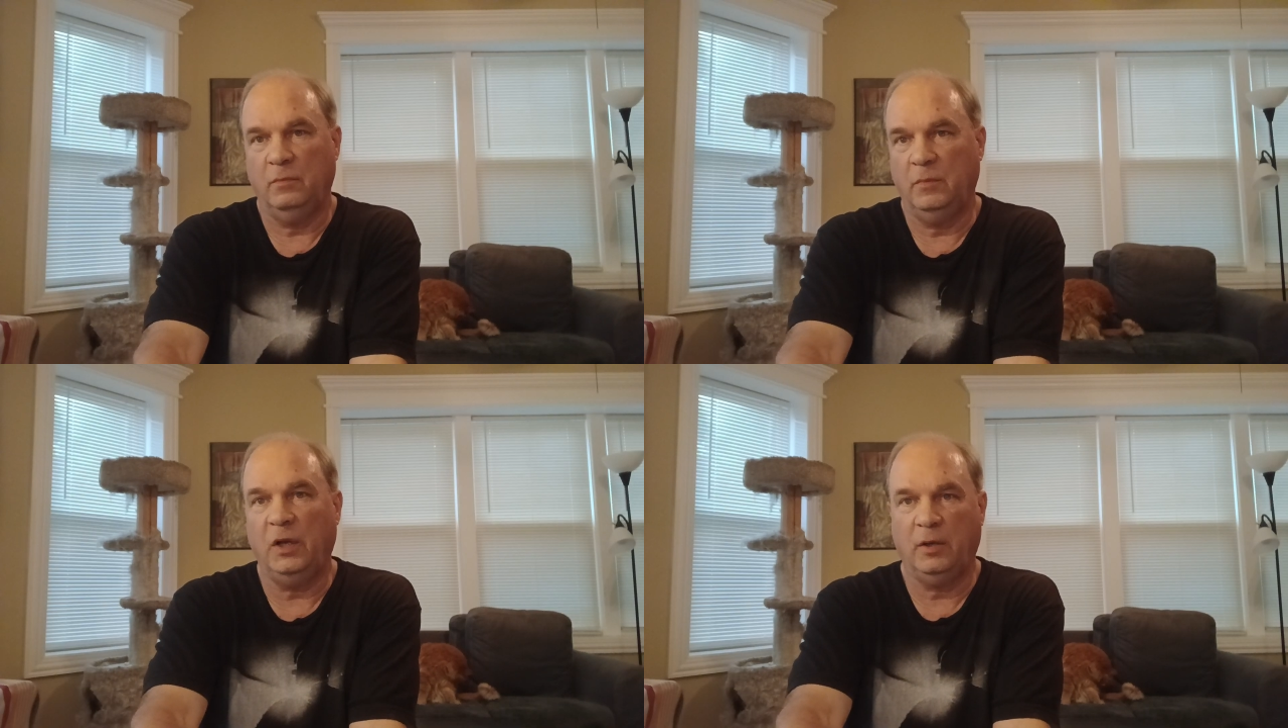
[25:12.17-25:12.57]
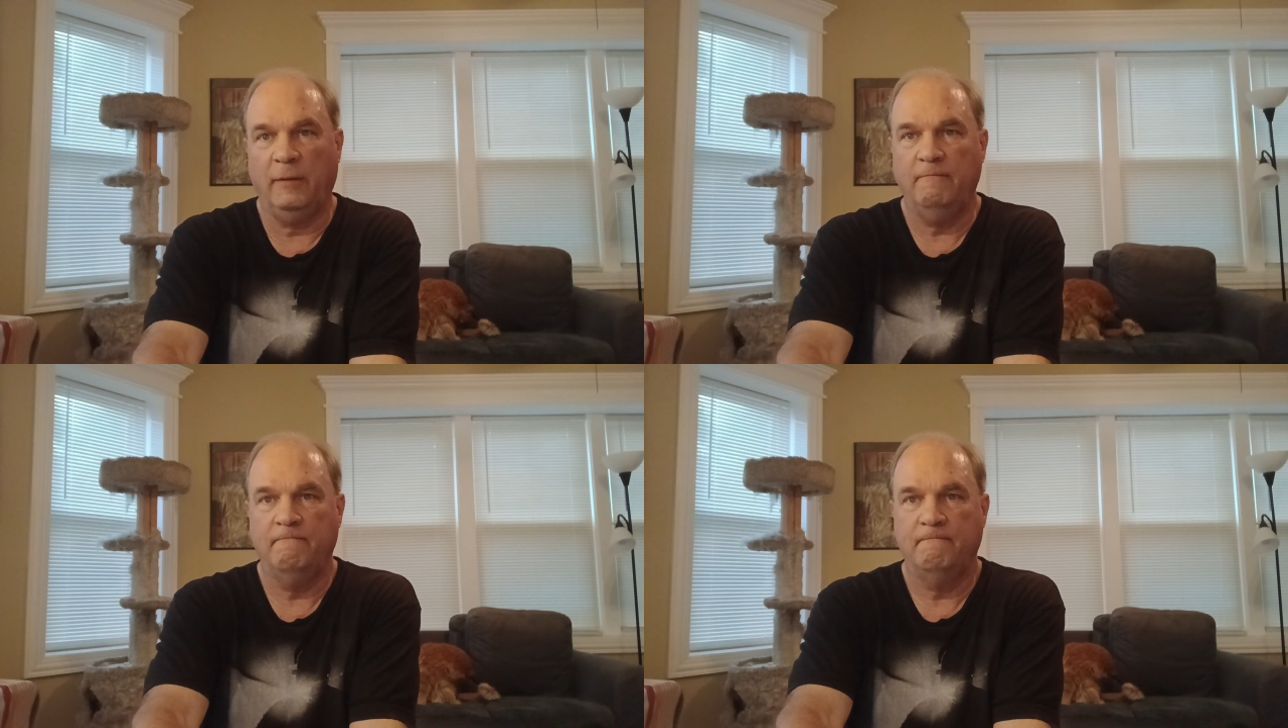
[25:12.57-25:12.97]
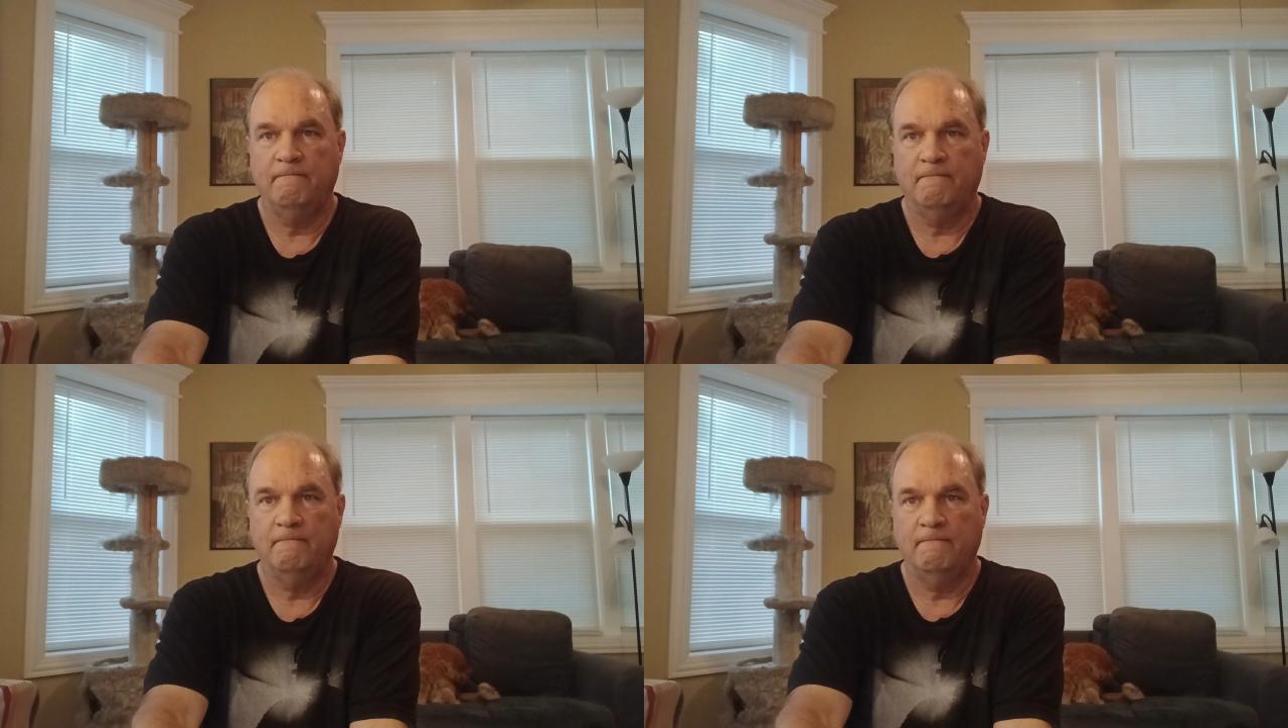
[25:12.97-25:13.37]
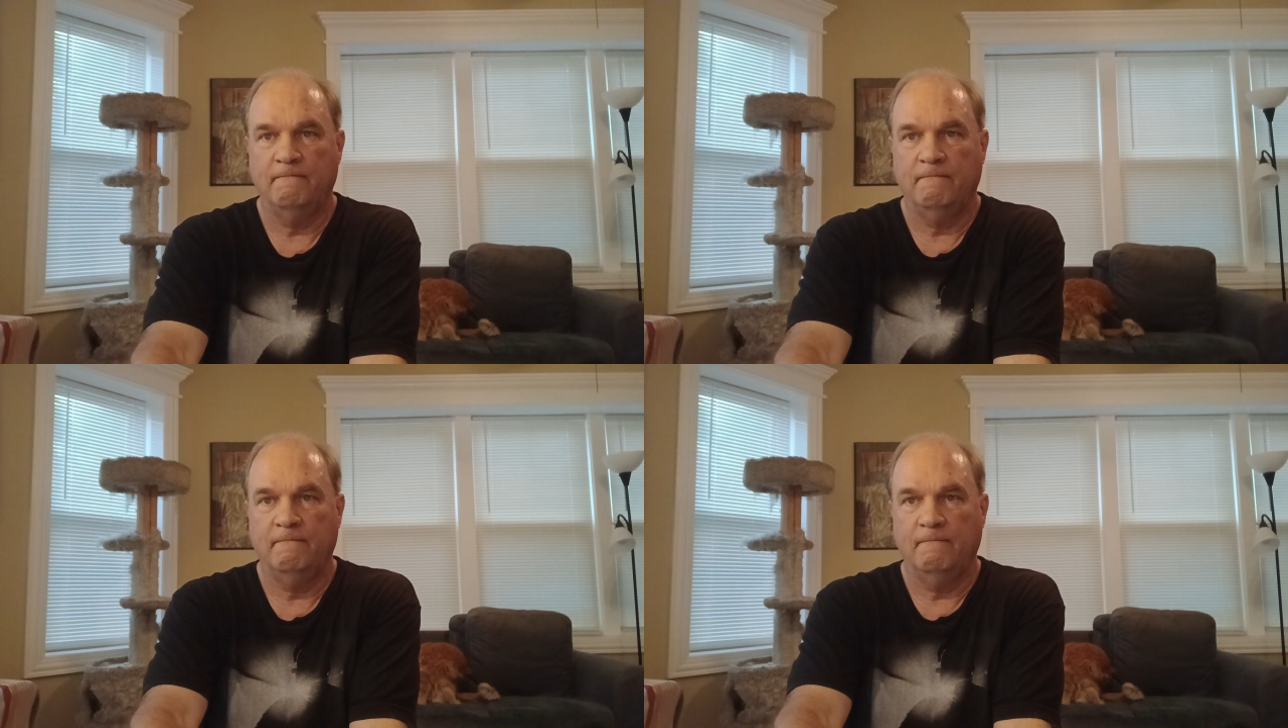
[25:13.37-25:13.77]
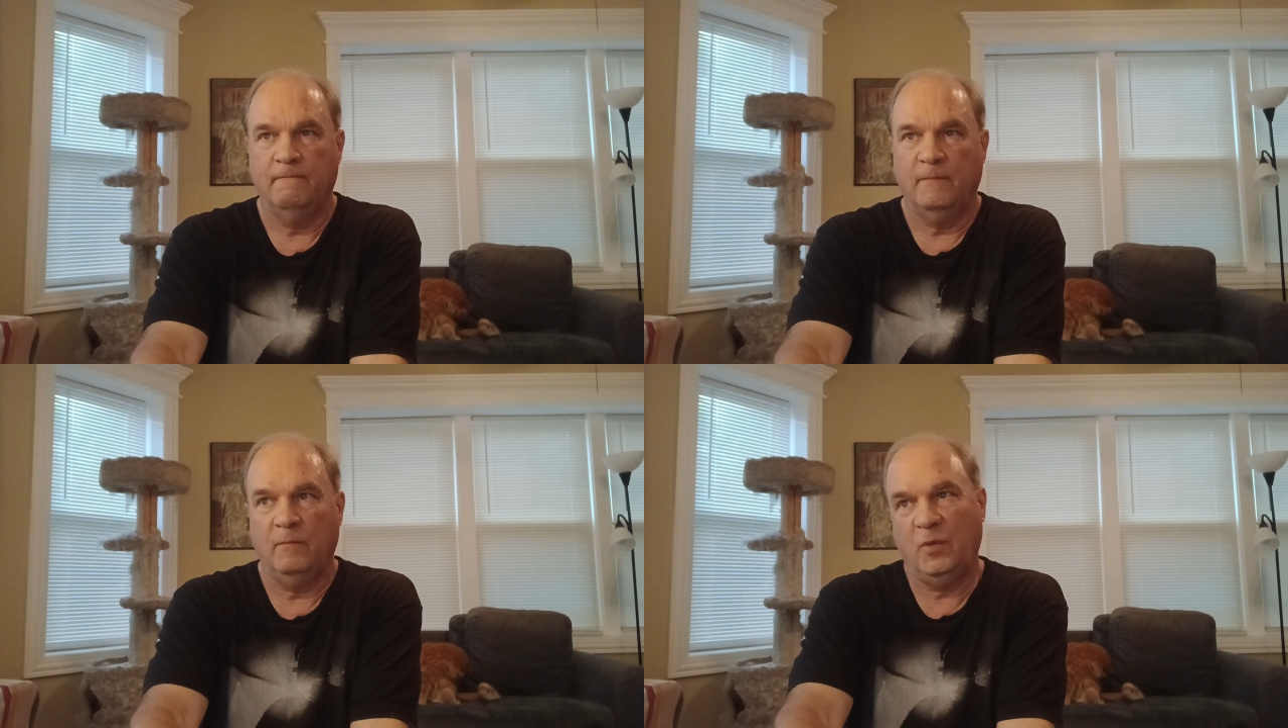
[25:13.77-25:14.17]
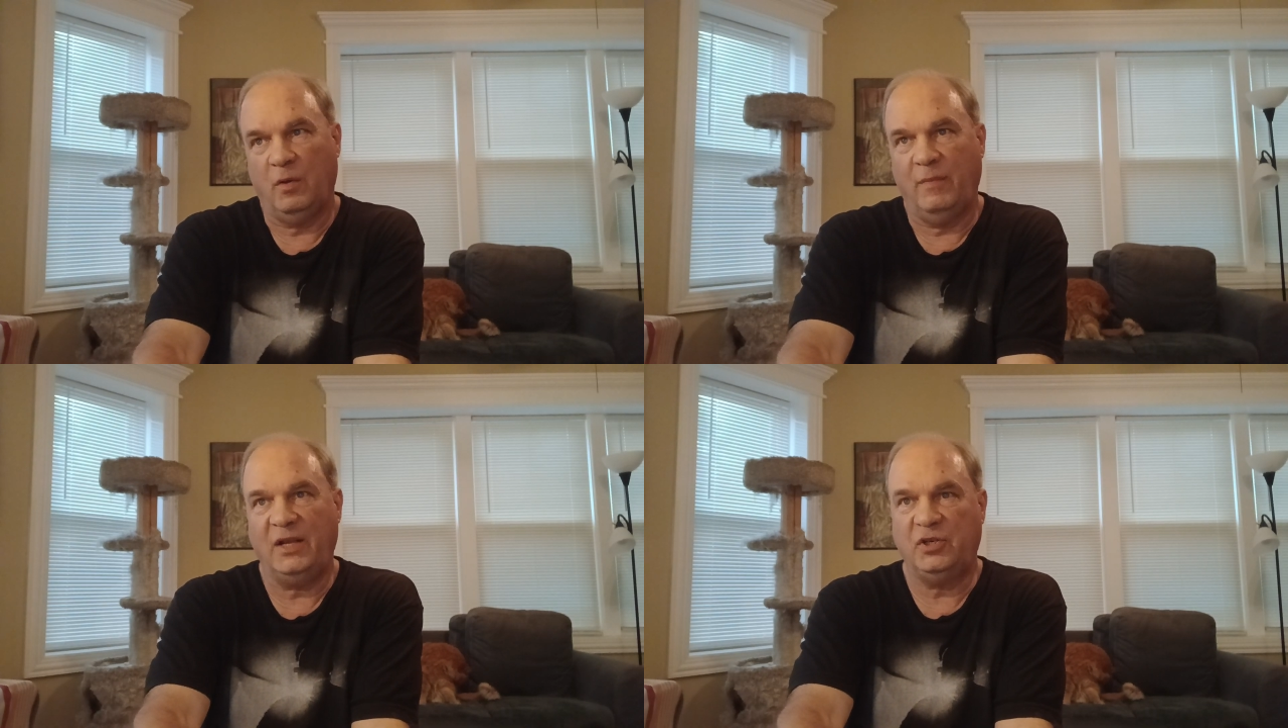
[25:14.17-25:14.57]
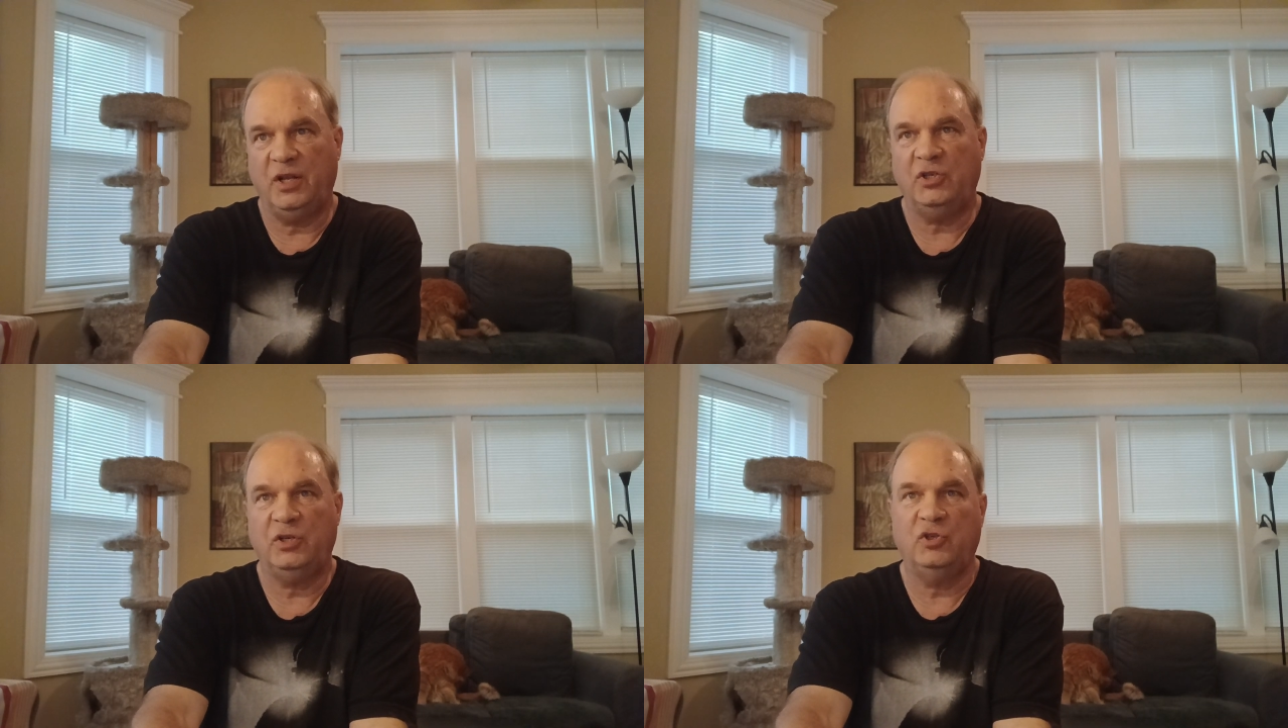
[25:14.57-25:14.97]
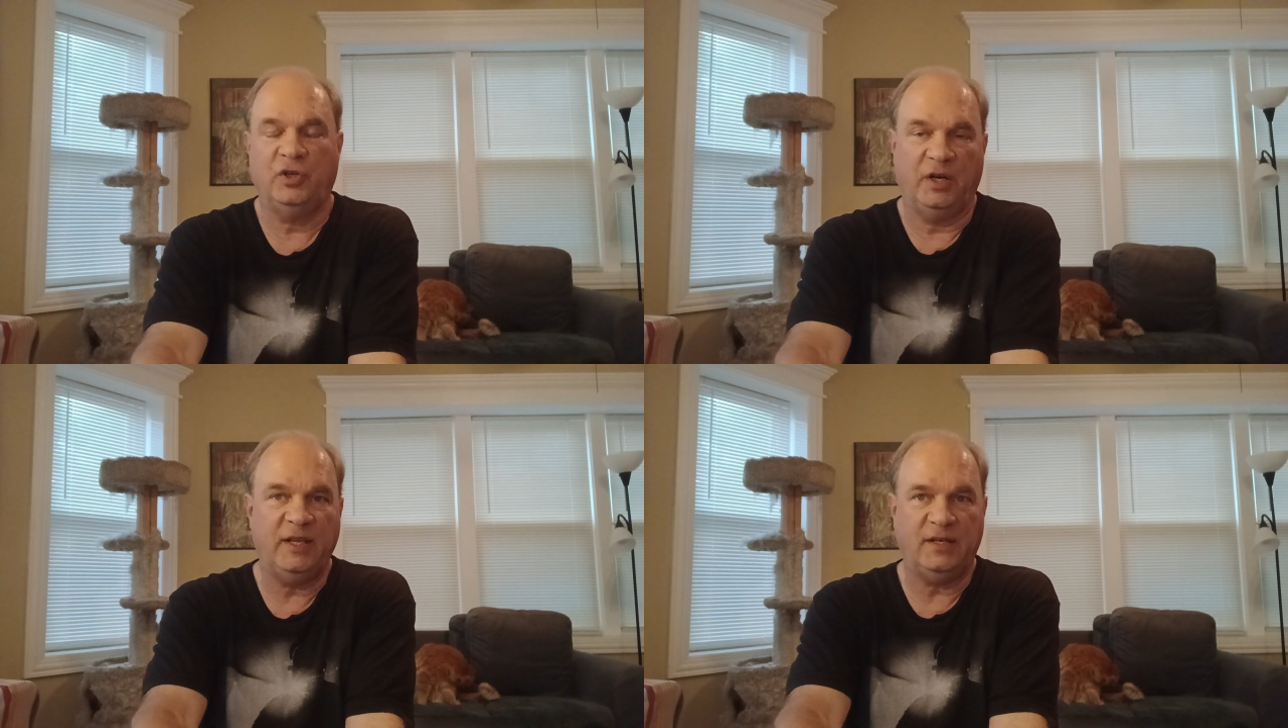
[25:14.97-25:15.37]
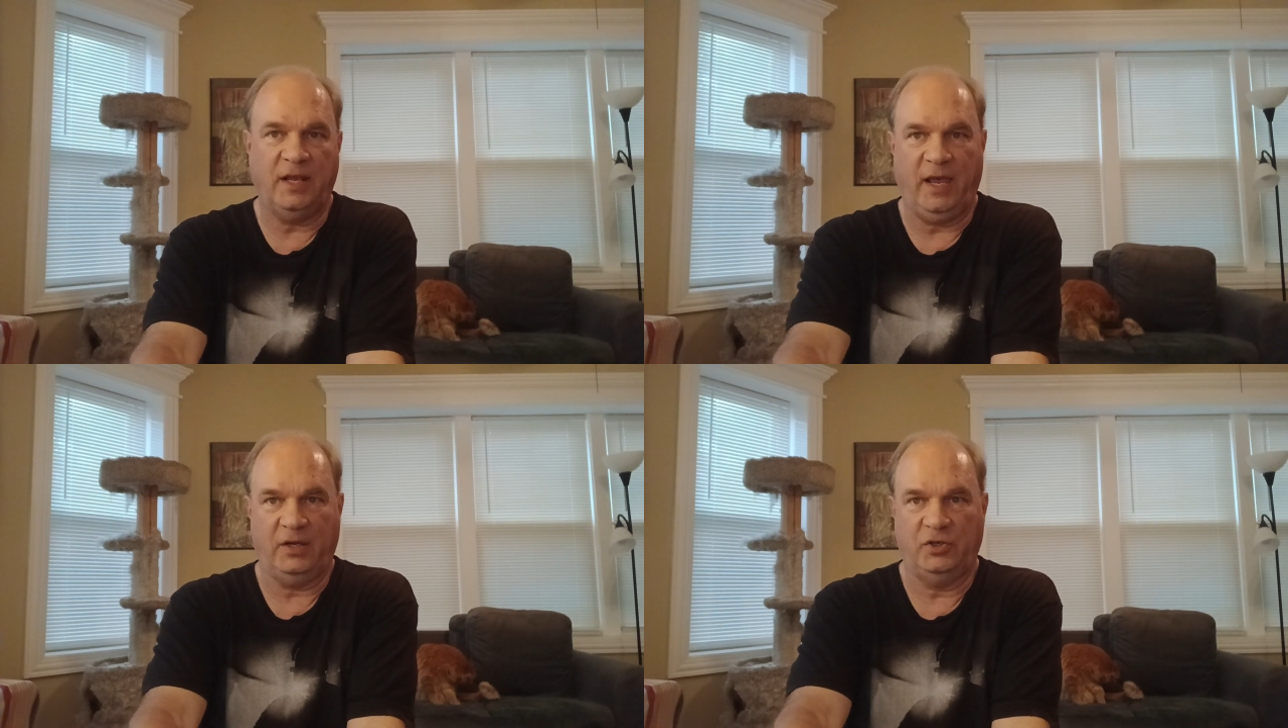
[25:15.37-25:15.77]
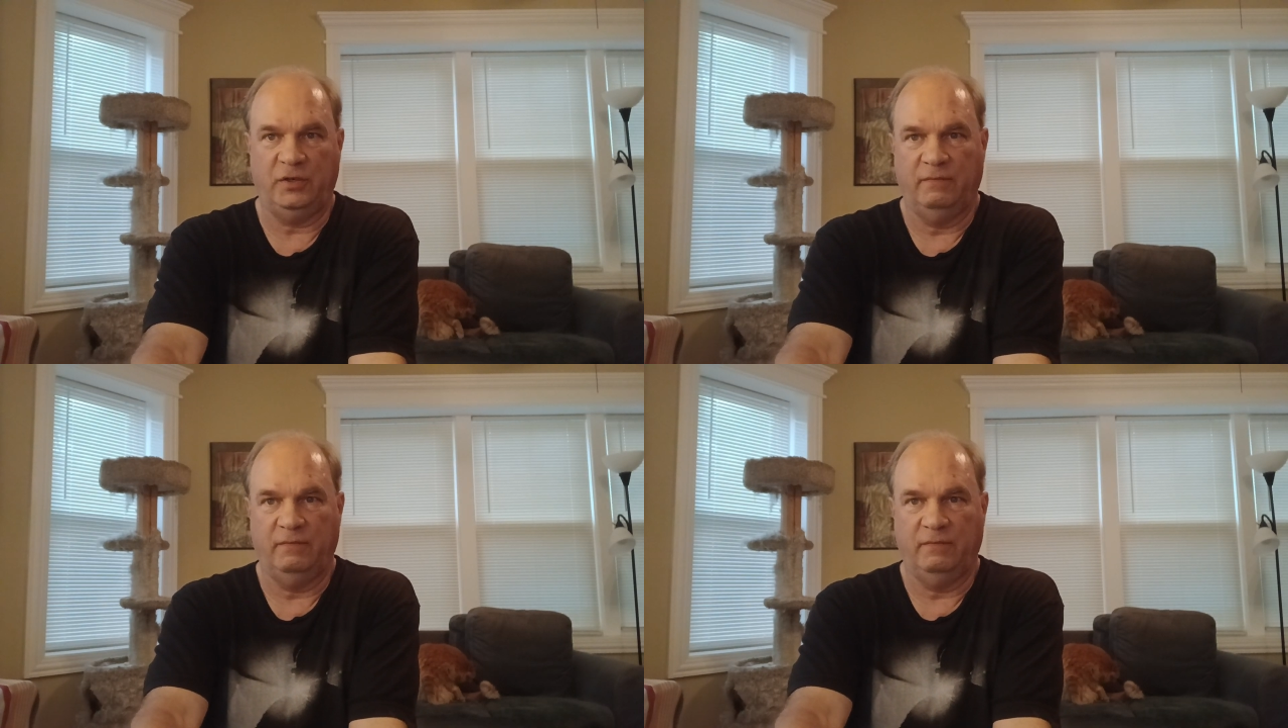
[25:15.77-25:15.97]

Okay. Well, imagination should lead to action.